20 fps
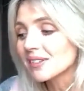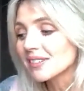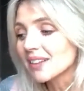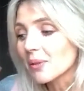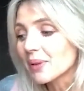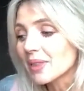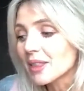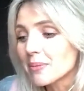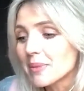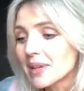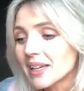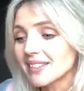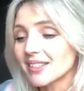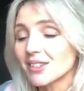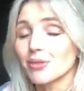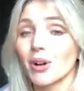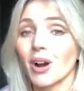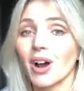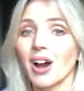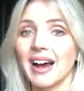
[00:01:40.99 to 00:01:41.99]
Like when the meals
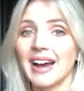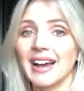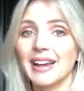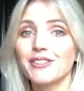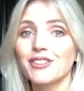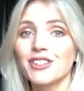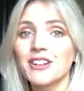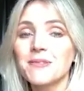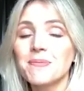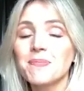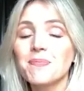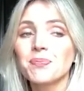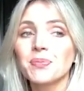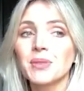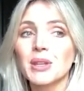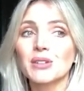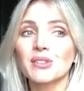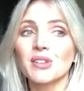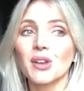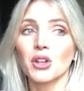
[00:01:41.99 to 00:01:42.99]
arrive,
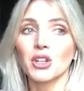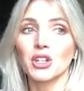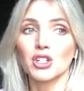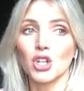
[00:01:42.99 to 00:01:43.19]
so you're